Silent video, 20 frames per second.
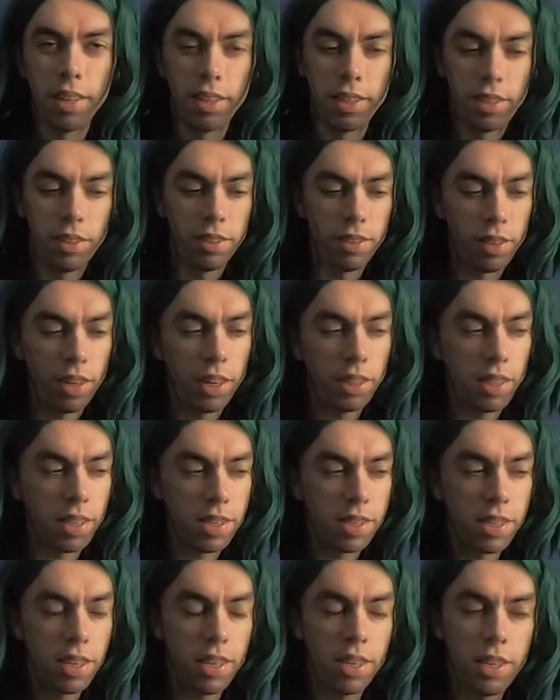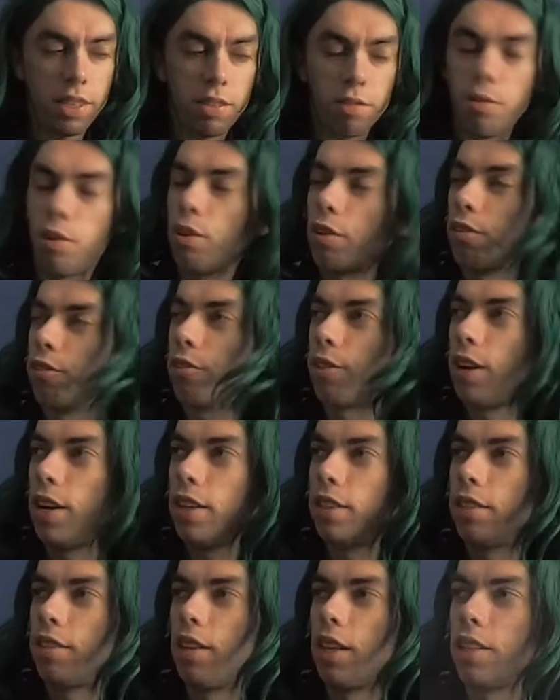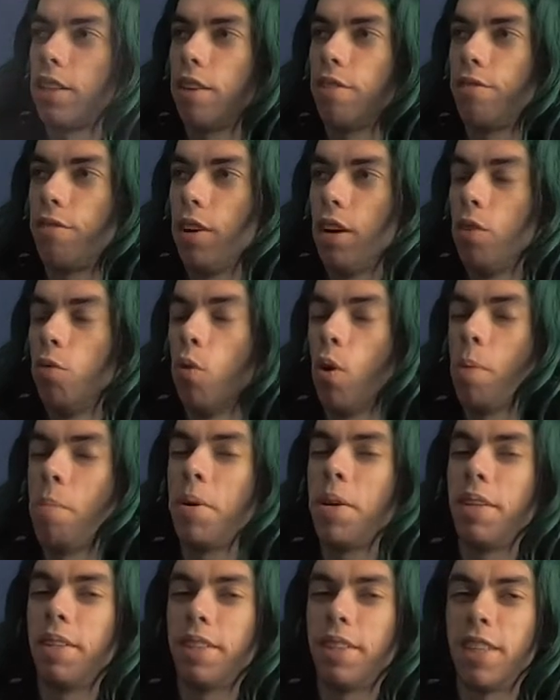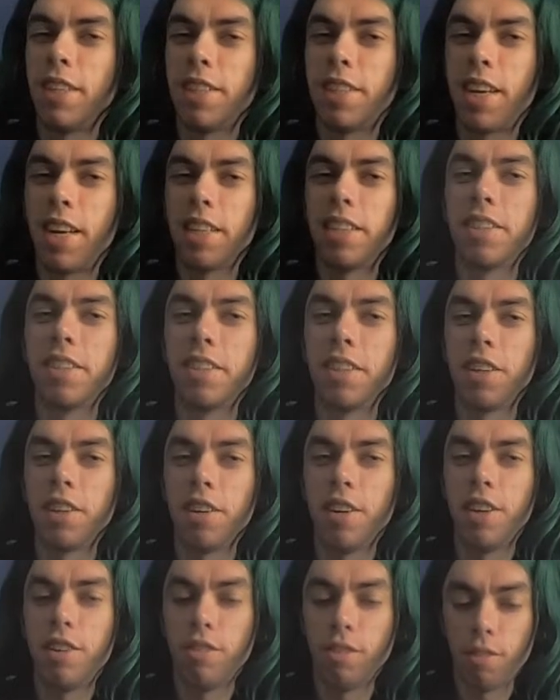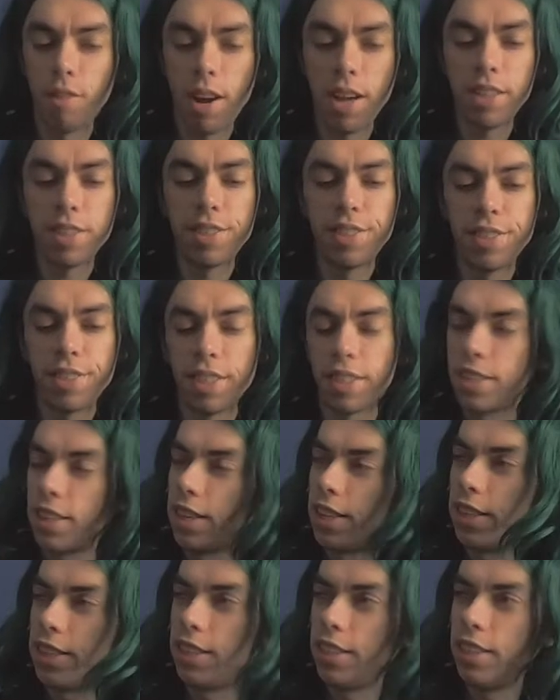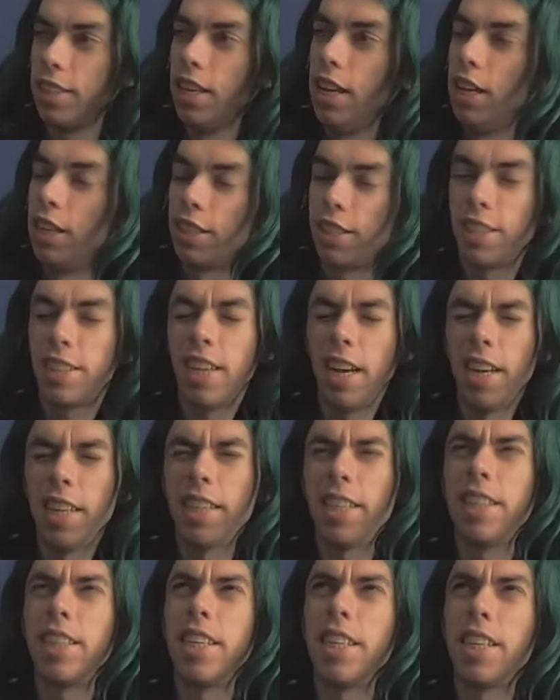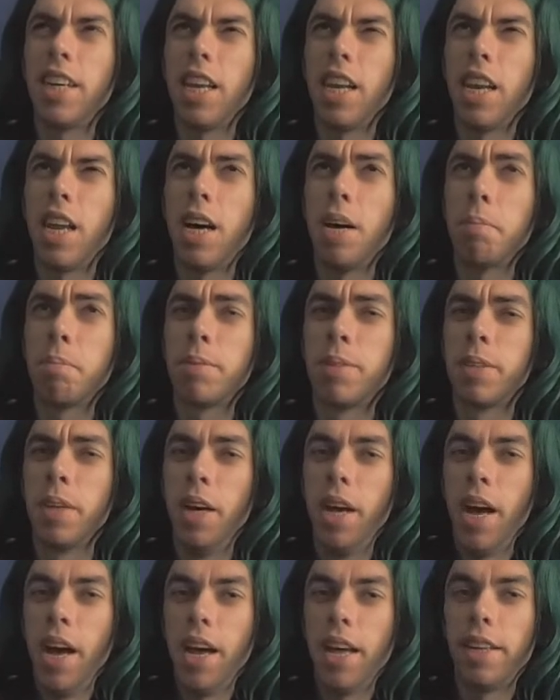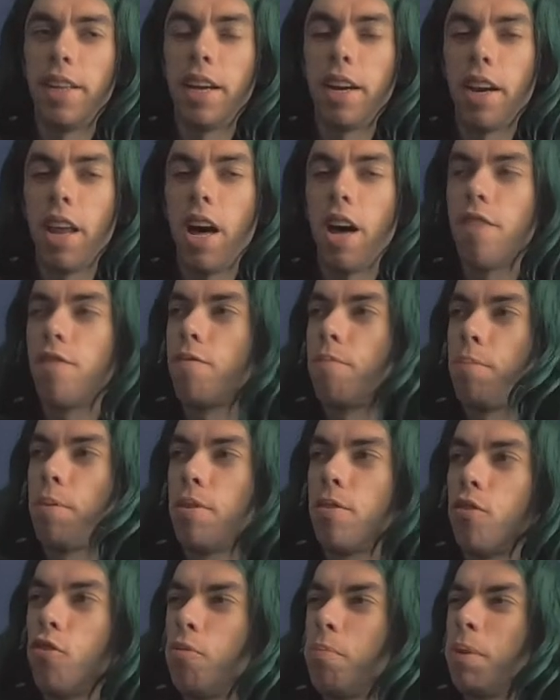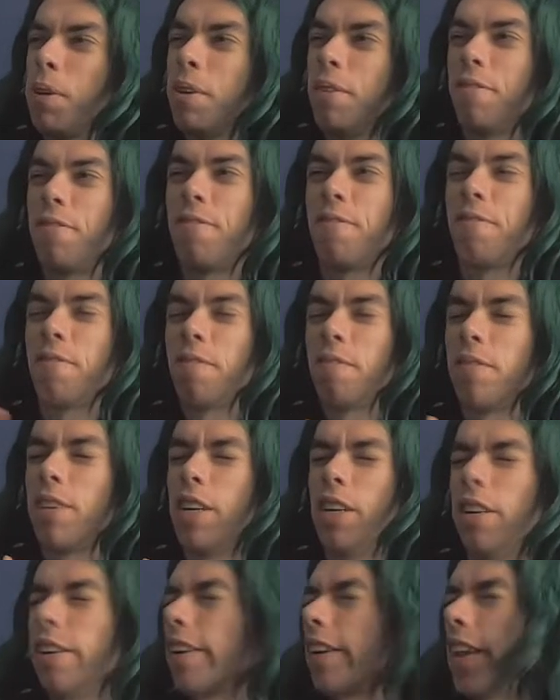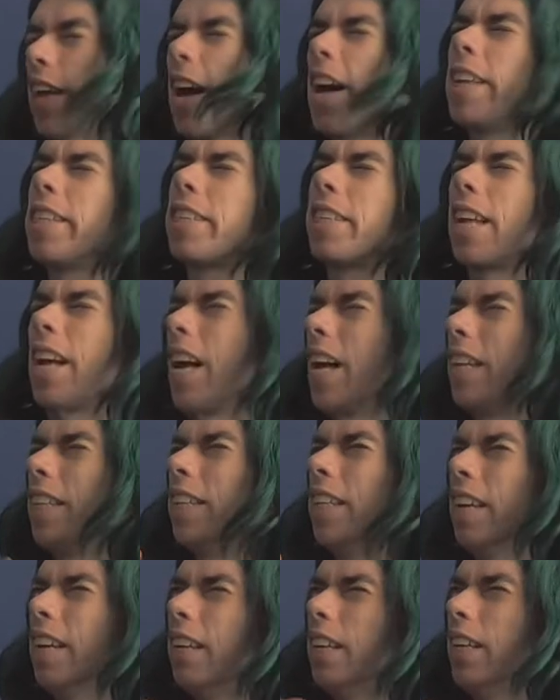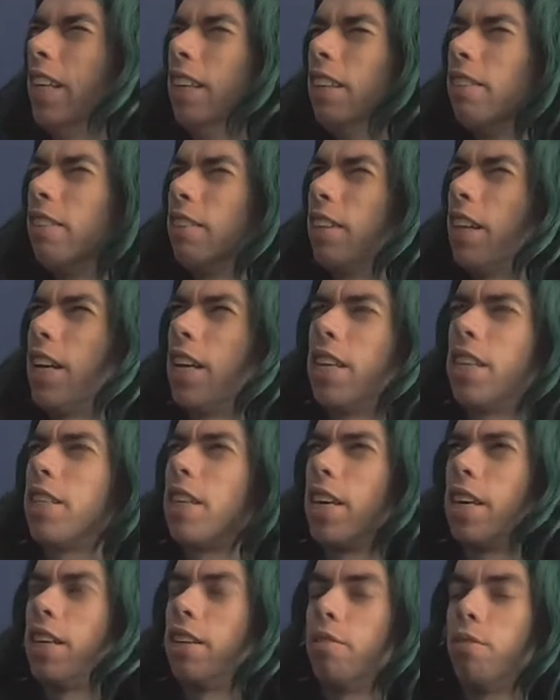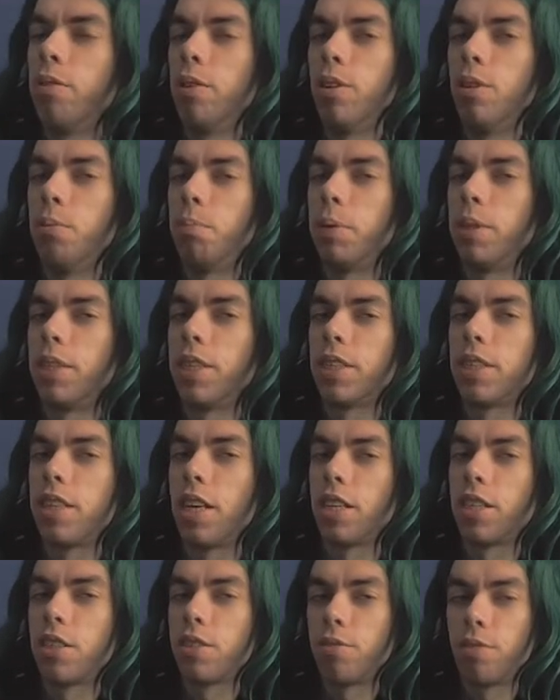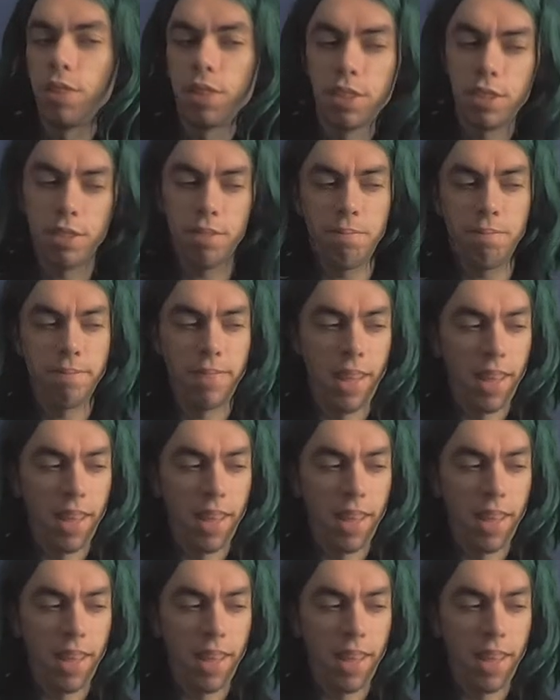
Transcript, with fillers: in the United States, we were afraid that if women did get their equal rights in society, society collapsed and their life will be feared less and everything will be disastrous.